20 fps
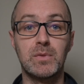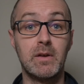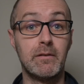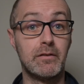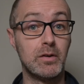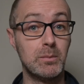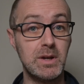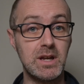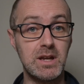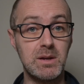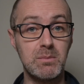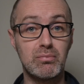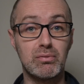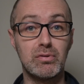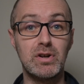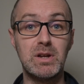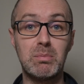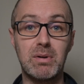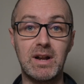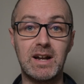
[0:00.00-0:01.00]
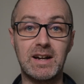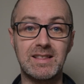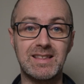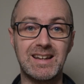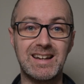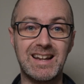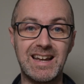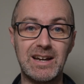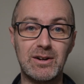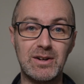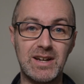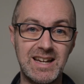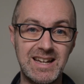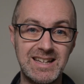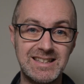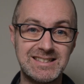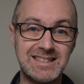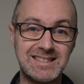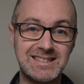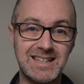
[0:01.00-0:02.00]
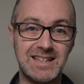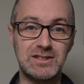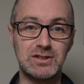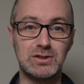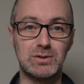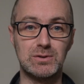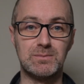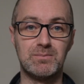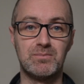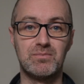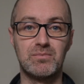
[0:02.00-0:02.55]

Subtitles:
For me, pre-planning the layout is essential.